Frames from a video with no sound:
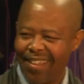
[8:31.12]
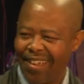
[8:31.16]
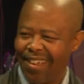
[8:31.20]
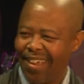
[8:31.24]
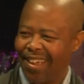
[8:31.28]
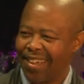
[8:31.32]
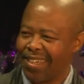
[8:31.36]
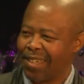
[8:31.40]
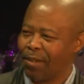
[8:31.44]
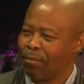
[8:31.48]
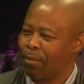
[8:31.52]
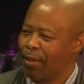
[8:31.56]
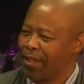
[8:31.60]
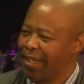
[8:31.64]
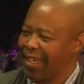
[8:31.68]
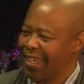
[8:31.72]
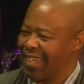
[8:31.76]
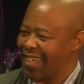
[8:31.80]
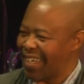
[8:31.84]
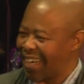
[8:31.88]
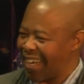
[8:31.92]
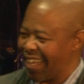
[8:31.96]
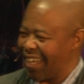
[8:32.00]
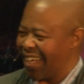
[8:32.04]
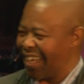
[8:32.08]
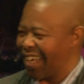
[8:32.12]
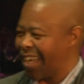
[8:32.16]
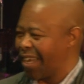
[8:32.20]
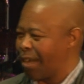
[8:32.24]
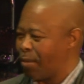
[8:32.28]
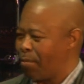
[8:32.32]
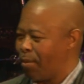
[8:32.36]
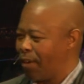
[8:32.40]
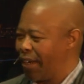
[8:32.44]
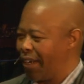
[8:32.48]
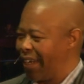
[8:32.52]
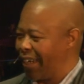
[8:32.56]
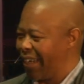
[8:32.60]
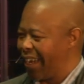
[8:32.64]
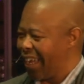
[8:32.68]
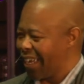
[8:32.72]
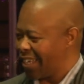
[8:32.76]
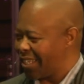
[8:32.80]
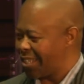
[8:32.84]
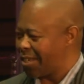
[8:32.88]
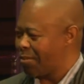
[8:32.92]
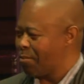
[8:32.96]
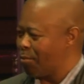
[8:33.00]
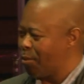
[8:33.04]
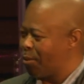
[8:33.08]
ring, I
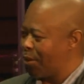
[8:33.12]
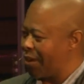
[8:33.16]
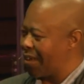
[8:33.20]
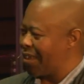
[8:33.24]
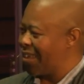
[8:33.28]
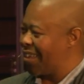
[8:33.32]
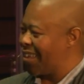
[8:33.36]
next more.